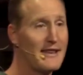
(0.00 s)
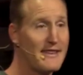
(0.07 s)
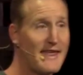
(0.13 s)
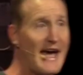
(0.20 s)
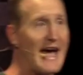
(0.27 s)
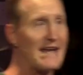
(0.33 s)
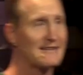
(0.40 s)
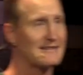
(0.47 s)

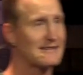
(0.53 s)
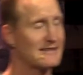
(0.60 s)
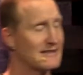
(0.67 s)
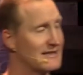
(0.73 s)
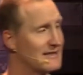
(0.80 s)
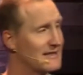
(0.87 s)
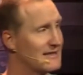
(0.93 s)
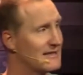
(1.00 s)
That's
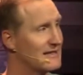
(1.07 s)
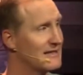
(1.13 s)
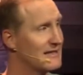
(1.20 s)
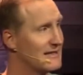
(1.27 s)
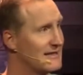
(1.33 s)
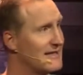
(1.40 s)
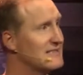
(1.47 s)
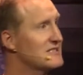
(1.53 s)

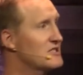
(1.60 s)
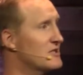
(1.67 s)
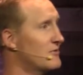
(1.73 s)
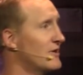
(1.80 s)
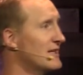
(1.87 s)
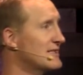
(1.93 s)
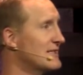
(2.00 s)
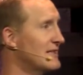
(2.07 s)

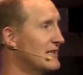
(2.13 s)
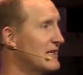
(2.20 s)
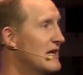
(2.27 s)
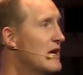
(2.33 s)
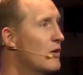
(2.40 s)
generosity.